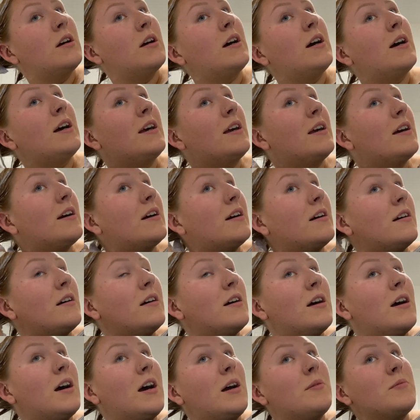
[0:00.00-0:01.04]
Hiya.
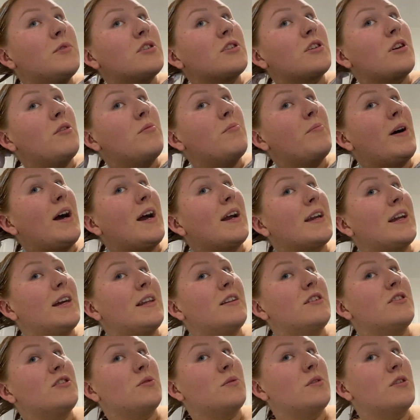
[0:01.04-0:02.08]
I'm just going back in
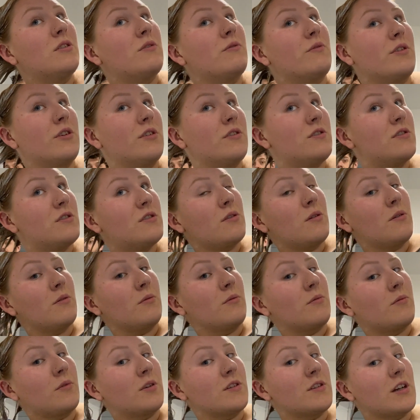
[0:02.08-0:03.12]
and doing the roots, so
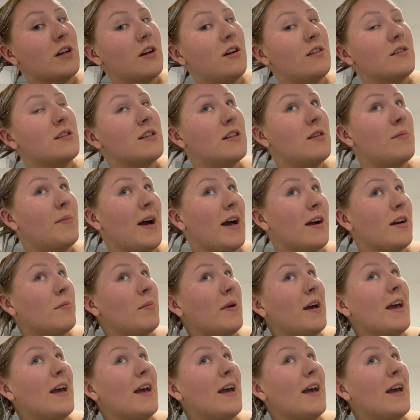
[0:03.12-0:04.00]
because I can't see the back of my